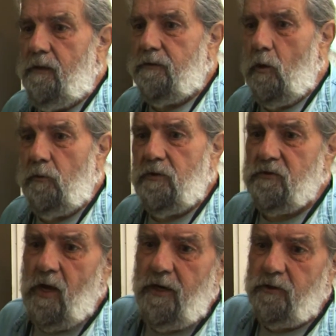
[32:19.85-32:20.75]
So we
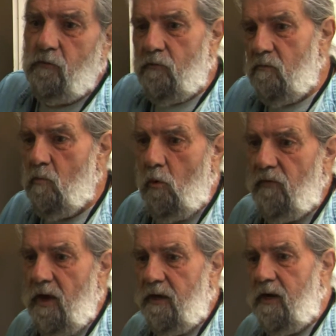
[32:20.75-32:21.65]
decided to remove
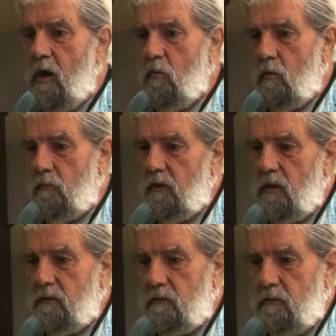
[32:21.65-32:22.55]
that out when we
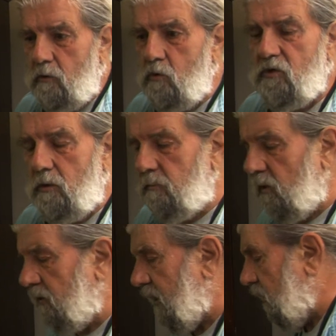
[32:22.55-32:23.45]
got the use of the
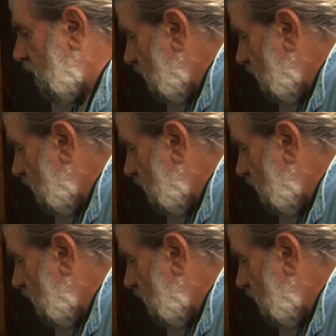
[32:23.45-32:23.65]
building